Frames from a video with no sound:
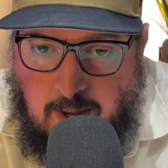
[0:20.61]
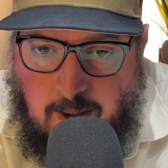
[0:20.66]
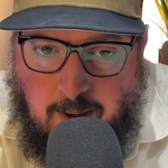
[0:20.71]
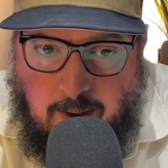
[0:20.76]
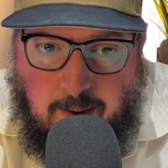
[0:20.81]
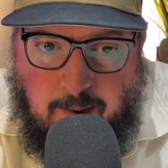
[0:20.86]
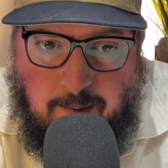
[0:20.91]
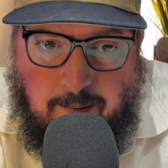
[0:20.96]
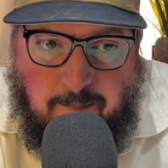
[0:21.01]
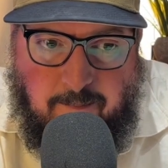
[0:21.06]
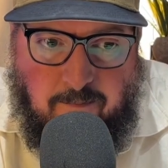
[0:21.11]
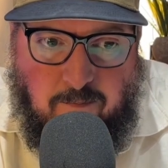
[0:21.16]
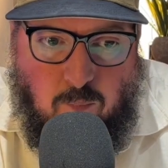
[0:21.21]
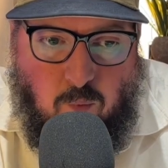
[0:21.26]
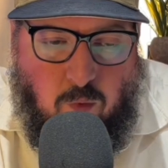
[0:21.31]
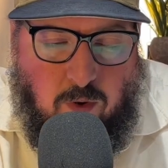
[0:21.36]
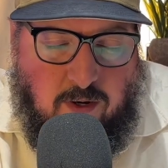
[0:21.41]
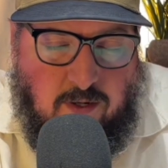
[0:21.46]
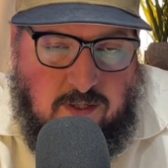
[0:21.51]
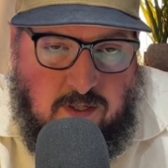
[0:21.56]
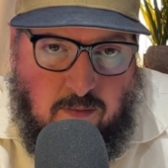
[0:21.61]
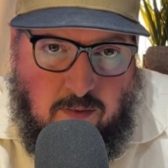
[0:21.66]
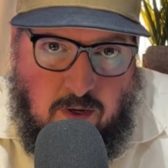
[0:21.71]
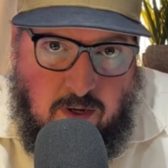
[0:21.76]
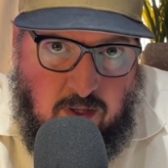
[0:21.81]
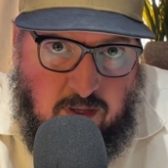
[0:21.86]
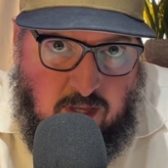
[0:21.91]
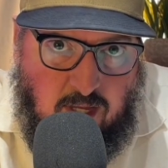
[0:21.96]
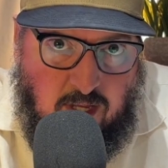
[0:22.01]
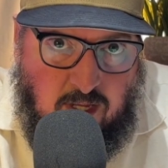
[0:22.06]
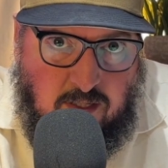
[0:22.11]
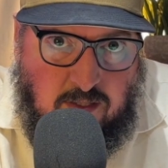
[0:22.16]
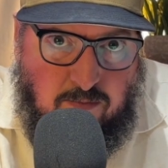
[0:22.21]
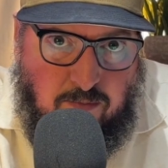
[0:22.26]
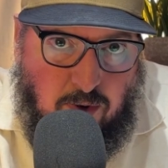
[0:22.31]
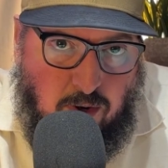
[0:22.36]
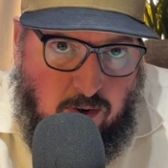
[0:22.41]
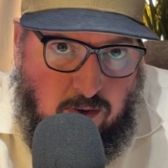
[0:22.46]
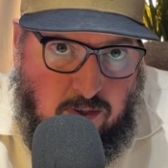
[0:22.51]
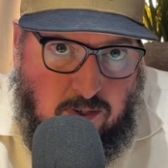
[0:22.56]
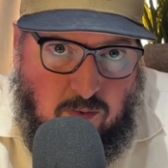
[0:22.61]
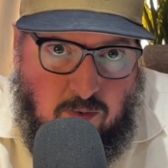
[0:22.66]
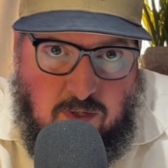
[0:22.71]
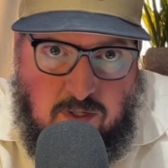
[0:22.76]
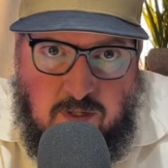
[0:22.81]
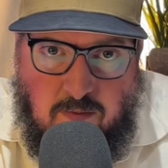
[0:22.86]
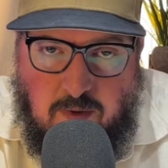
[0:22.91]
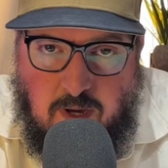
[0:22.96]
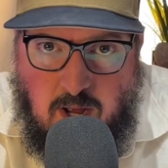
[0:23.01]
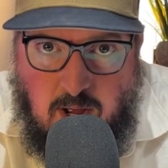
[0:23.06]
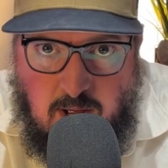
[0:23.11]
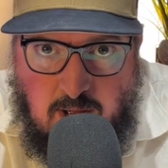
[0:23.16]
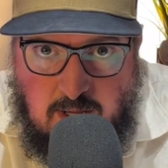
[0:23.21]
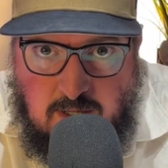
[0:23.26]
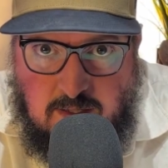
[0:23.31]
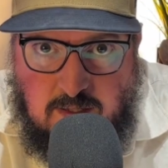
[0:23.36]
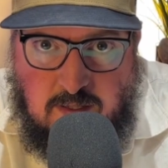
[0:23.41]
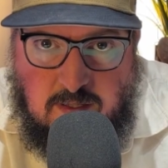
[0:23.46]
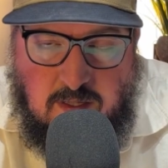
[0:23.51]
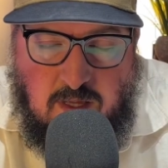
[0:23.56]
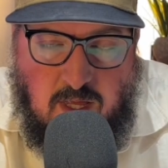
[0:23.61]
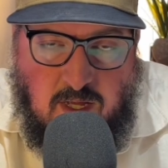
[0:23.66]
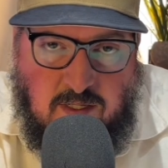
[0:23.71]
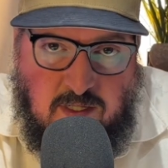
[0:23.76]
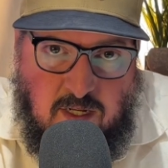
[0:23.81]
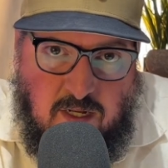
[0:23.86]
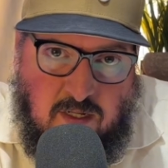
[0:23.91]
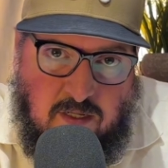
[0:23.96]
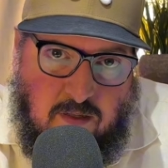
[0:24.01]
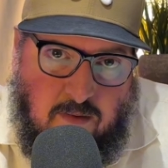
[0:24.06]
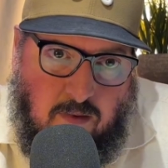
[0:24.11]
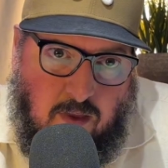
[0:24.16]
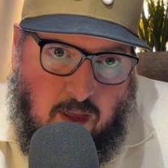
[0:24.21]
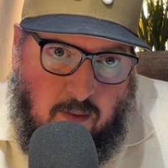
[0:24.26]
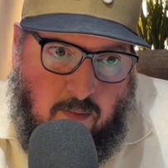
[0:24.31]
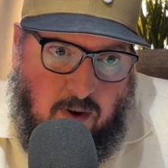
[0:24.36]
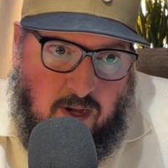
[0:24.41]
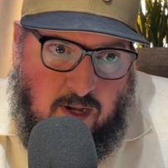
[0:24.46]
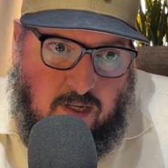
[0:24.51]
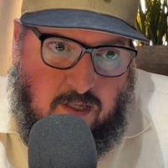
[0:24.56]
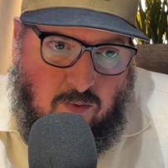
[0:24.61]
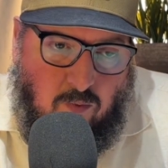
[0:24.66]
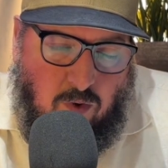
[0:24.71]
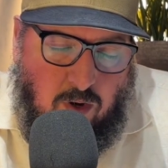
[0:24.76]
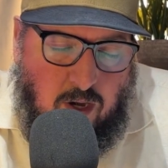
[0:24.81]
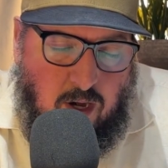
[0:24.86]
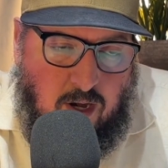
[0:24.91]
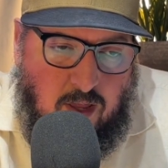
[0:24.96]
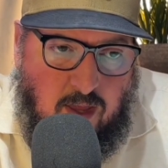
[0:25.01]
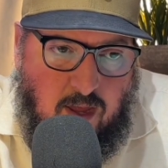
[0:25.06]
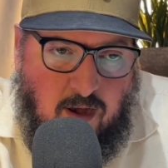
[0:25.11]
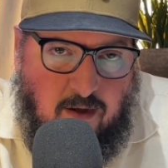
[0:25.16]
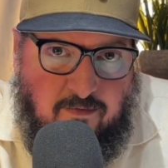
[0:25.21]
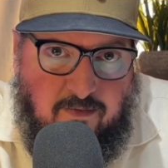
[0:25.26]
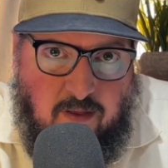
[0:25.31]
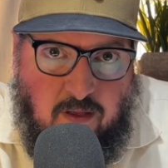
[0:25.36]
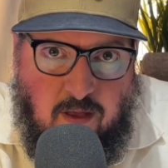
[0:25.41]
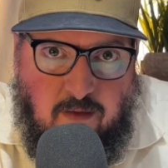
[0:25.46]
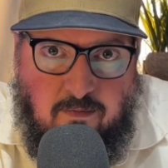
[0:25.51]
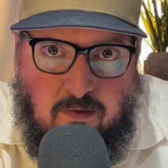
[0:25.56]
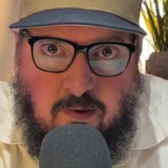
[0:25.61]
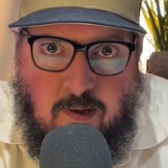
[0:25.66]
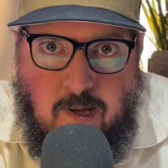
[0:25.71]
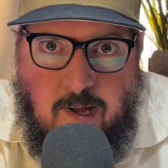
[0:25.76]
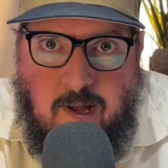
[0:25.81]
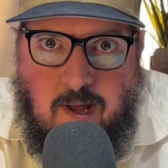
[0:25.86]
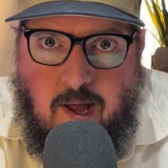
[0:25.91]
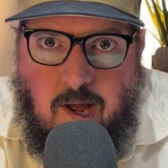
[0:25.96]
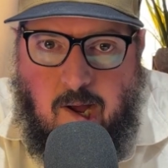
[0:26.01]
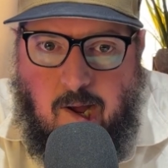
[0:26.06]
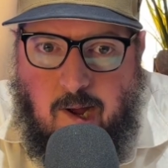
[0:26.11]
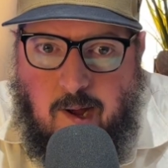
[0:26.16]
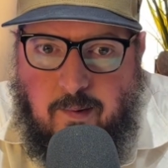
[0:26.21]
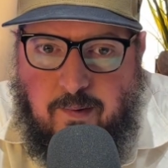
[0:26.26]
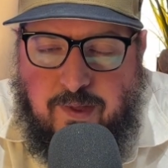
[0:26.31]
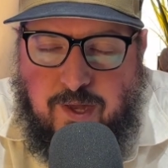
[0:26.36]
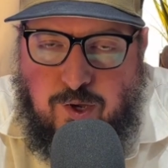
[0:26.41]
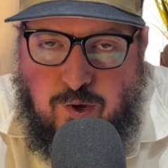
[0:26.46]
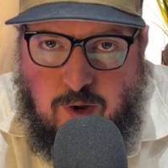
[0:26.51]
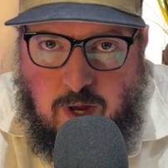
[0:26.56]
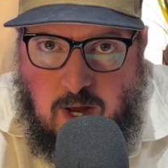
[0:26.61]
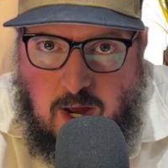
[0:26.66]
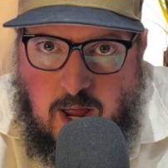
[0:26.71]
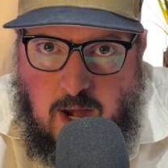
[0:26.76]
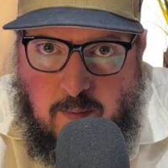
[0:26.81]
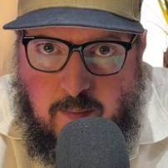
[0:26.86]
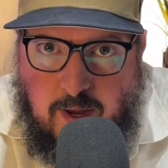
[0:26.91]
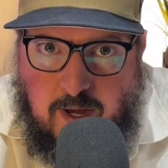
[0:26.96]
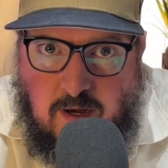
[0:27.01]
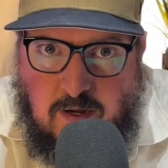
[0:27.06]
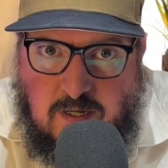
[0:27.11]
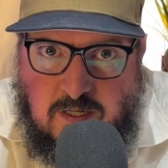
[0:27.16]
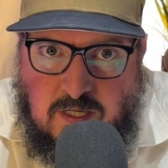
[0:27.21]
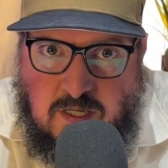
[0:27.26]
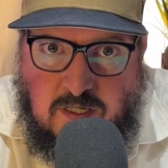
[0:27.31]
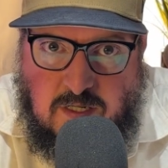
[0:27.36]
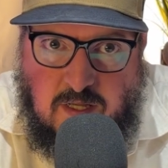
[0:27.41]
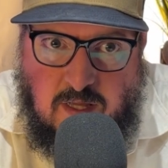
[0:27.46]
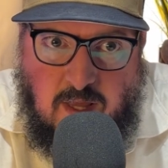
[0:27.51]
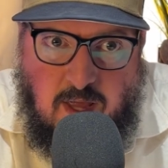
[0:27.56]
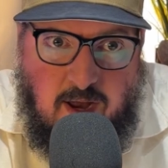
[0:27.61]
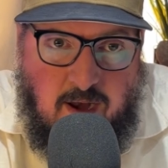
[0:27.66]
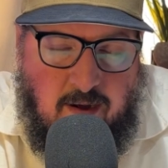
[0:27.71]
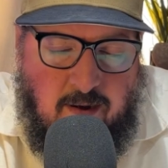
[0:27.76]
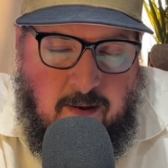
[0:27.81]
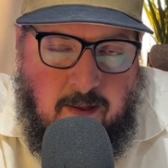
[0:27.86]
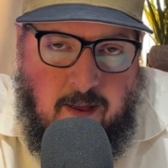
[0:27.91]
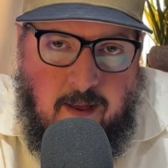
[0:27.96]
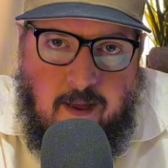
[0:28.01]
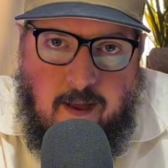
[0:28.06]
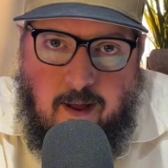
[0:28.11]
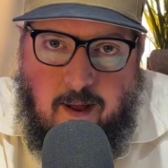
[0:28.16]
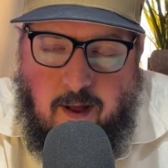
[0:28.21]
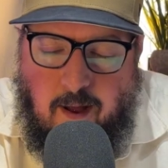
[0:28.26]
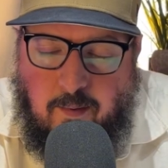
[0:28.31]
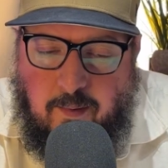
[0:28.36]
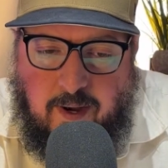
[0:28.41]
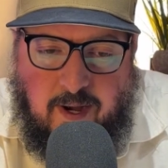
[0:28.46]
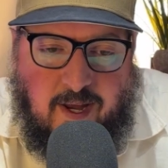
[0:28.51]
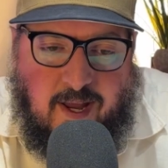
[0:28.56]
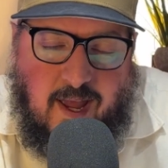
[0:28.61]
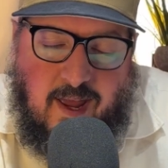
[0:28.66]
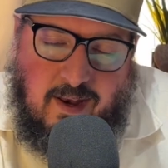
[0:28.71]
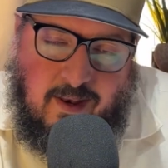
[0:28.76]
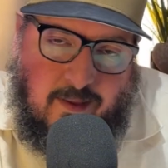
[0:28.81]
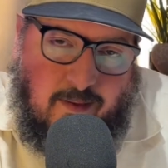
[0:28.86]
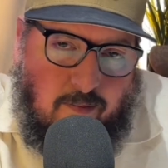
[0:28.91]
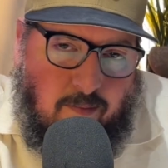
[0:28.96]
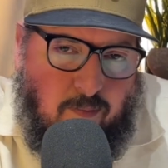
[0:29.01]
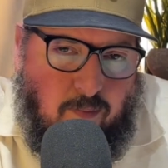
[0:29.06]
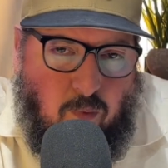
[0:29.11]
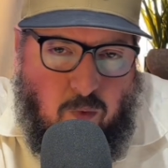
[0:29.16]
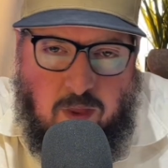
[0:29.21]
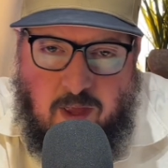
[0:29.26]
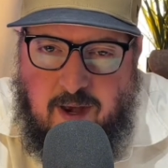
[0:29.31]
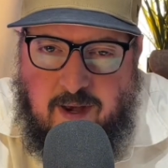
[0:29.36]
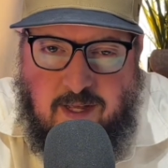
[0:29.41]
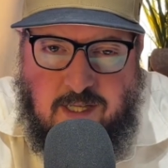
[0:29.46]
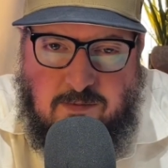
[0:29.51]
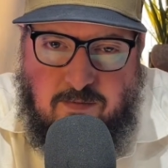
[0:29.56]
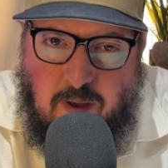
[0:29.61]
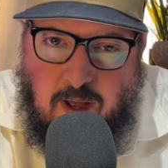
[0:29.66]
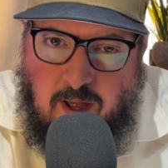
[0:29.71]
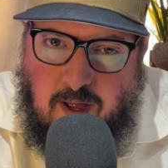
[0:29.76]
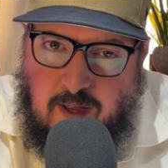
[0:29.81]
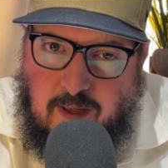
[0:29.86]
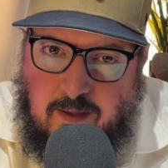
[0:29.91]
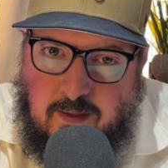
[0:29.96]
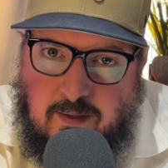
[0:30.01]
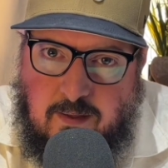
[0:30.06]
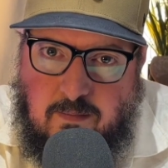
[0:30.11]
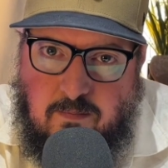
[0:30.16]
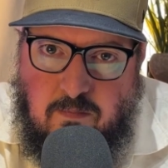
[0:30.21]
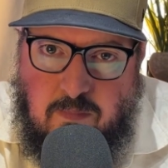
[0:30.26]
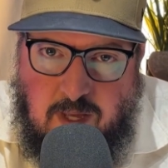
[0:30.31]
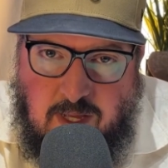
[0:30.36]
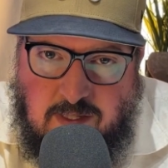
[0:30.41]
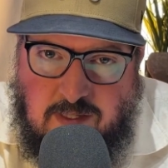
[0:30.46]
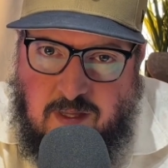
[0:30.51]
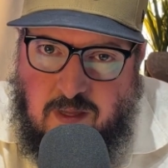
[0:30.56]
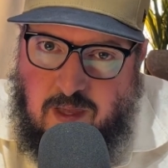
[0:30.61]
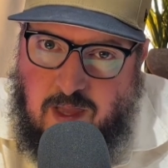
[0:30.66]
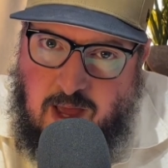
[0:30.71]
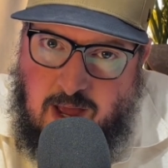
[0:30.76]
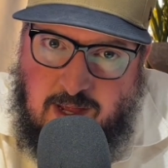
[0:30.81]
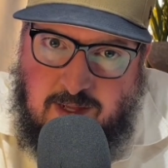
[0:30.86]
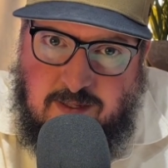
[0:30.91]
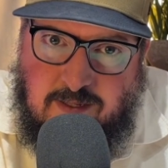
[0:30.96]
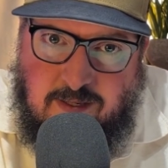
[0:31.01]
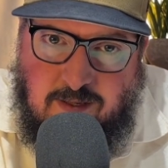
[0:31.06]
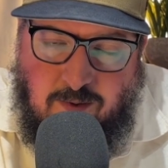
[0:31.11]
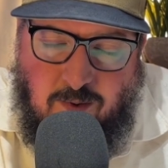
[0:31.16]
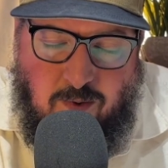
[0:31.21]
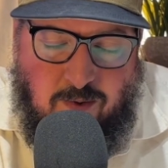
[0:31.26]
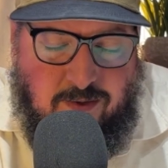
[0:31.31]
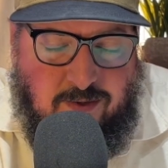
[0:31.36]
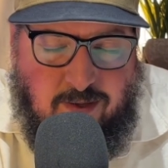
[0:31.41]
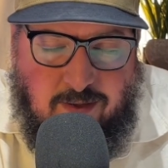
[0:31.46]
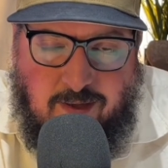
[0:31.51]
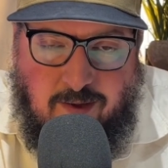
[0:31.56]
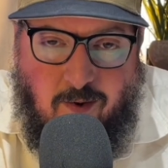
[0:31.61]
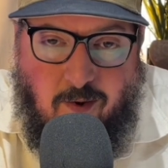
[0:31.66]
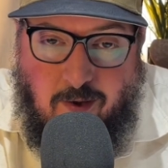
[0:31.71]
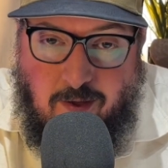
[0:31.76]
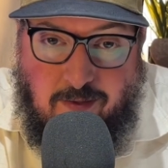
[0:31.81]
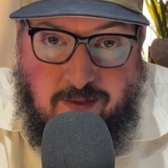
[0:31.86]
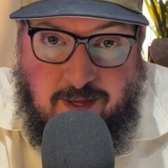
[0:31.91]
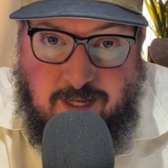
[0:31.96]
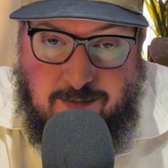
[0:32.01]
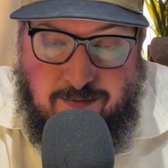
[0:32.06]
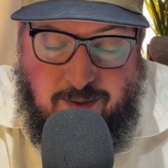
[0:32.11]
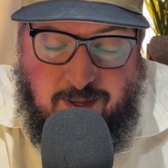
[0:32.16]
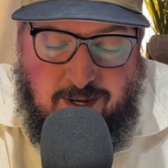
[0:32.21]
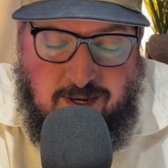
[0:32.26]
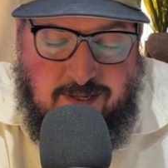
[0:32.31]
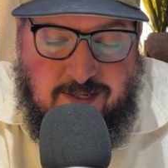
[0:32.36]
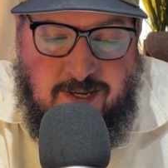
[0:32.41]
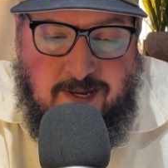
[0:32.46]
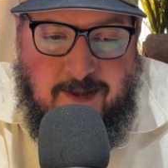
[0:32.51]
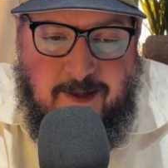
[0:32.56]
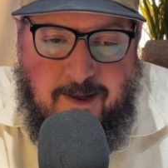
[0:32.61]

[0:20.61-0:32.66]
What are some good things, pros, what are some cons, things they might need to work on the NFL level, and then you can kind of make your decision there. And again, the landing spot means a lot to all of these players.